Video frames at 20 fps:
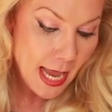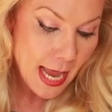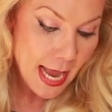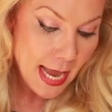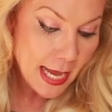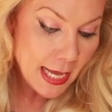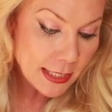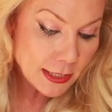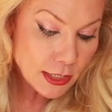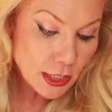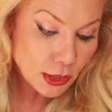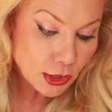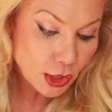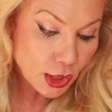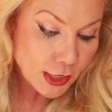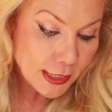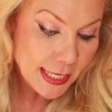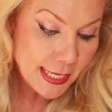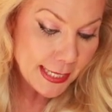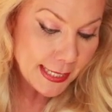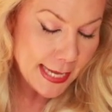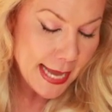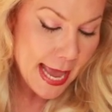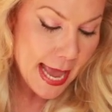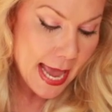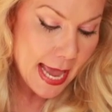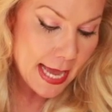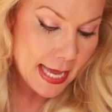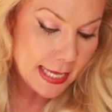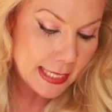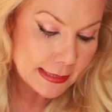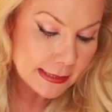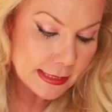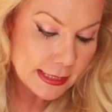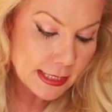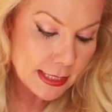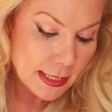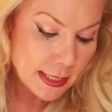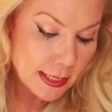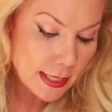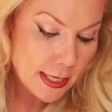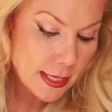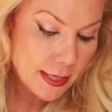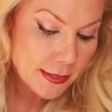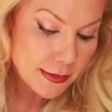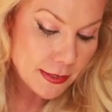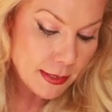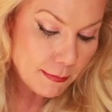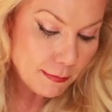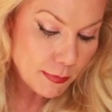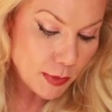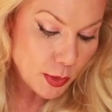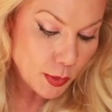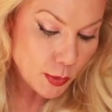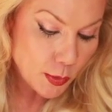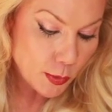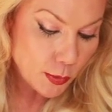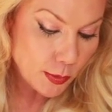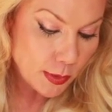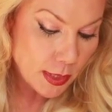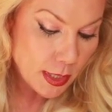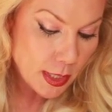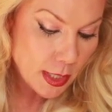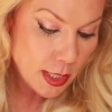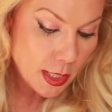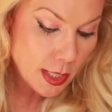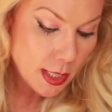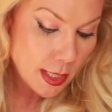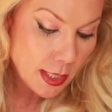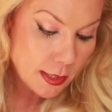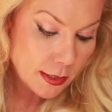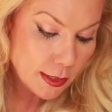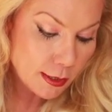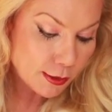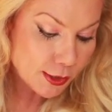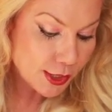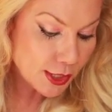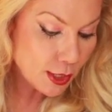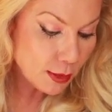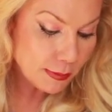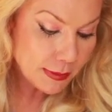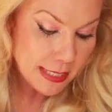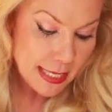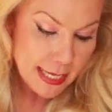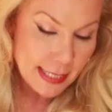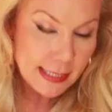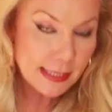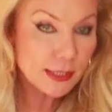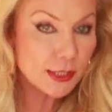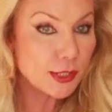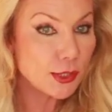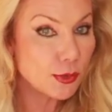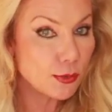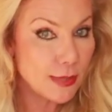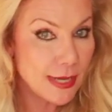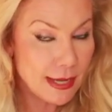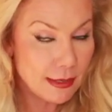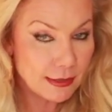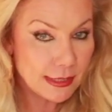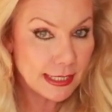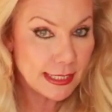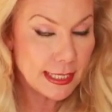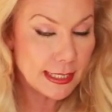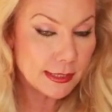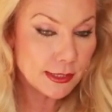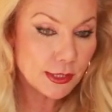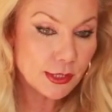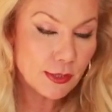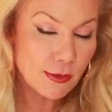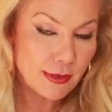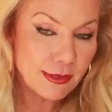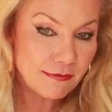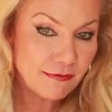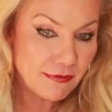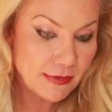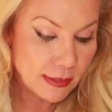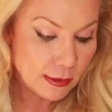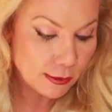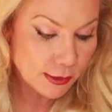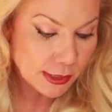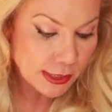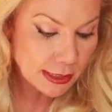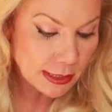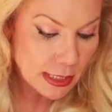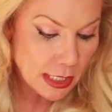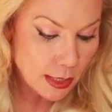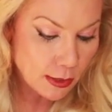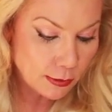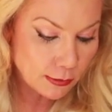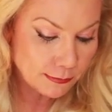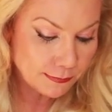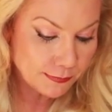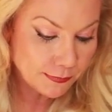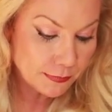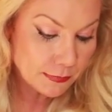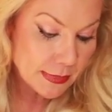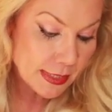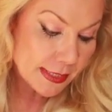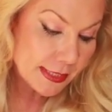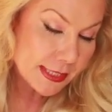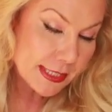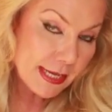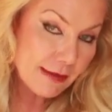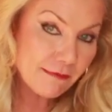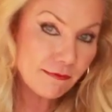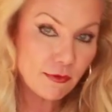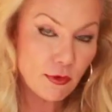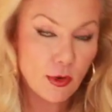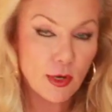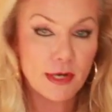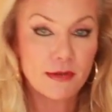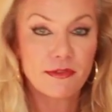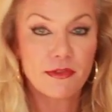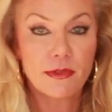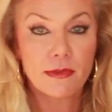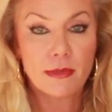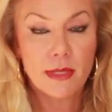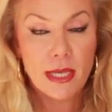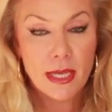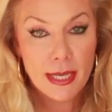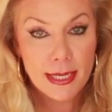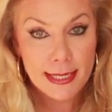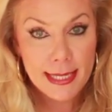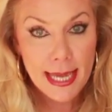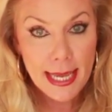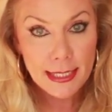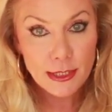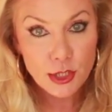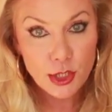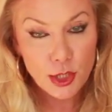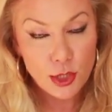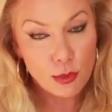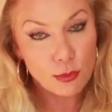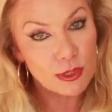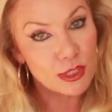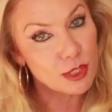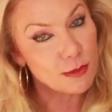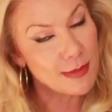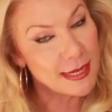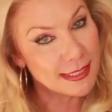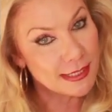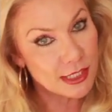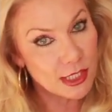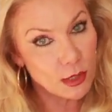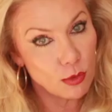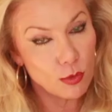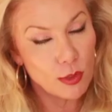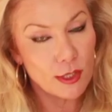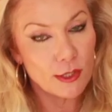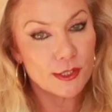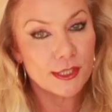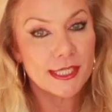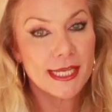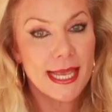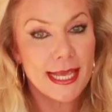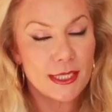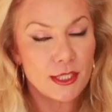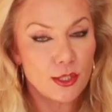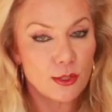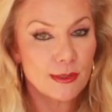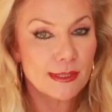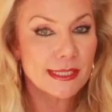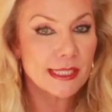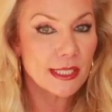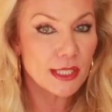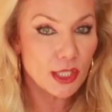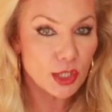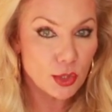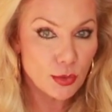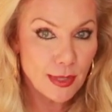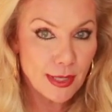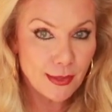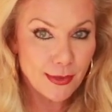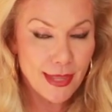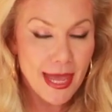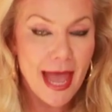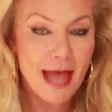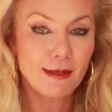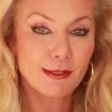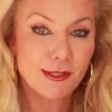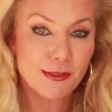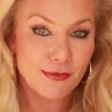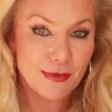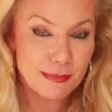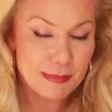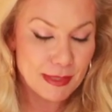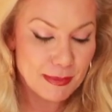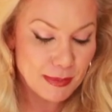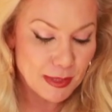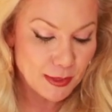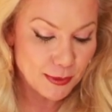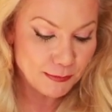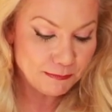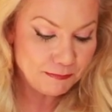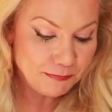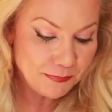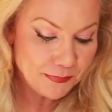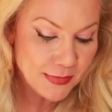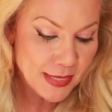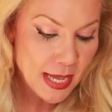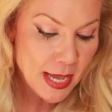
And looking at the moon, there's no planets surrounding it, so it feels alone, except for K2, which makes it worse. K2 is in the 12th house from the moon.